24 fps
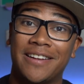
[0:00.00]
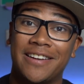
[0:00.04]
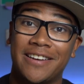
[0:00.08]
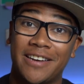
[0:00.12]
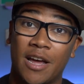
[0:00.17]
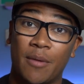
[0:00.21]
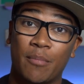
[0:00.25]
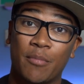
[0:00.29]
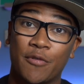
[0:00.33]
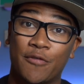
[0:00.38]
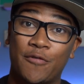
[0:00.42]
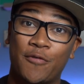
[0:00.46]

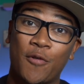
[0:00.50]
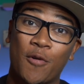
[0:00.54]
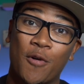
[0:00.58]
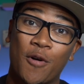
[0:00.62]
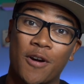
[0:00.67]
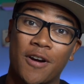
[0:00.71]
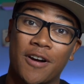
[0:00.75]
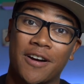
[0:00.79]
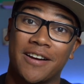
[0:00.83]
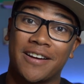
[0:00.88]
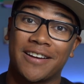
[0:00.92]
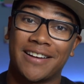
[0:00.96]
number
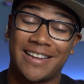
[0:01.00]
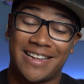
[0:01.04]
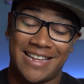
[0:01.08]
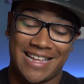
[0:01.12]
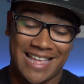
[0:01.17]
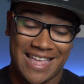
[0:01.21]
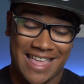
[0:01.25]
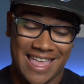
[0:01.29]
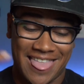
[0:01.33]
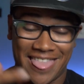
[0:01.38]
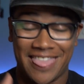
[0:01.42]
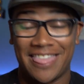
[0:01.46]
4,
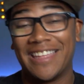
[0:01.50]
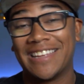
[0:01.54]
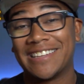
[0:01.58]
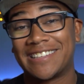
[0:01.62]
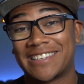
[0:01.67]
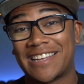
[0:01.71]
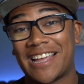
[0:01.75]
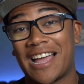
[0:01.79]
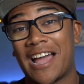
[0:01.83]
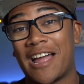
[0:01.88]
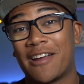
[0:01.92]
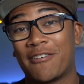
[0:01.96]

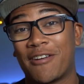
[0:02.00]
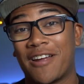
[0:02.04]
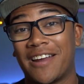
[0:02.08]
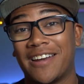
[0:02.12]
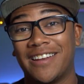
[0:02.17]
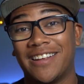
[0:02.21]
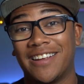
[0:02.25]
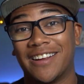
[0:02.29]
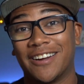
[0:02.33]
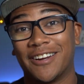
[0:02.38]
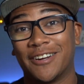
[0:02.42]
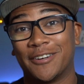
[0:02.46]
this guy right
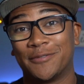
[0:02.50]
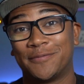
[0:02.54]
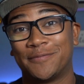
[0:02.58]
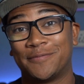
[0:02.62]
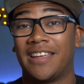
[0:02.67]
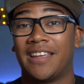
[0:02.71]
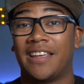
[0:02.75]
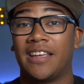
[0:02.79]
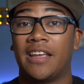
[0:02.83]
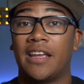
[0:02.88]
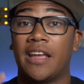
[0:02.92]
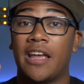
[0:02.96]
here.
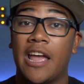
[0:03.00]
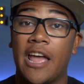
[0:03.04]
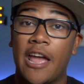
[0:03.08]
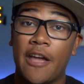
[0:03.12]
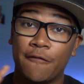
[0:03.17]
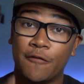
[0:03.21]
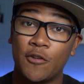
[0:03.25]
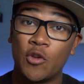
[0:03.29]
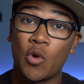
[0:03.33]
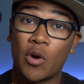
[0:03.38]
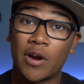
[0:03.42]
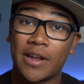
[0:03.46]

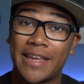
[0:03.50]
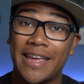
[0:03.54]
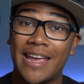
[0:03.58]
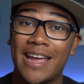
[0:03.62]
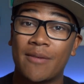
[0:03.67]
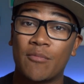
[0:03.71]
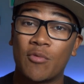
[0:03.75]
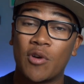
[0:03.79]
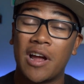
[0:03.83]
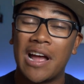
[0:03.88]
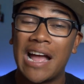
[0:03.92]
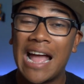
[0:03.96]
If your
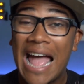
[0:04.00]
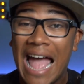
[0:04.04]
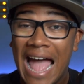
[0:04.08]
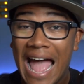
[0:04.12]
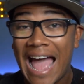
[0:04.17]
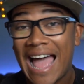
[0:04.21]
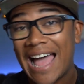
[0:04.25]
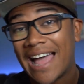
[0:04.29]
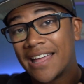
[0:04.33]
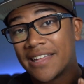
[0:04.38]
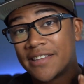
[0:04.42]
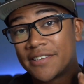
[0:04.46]
camera
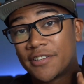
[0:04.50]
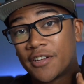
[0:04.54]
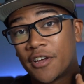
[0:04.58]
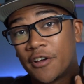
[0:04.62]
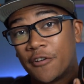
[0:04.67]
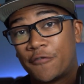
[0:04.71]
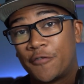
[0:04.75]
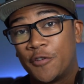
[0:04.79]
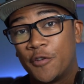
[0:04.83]
has a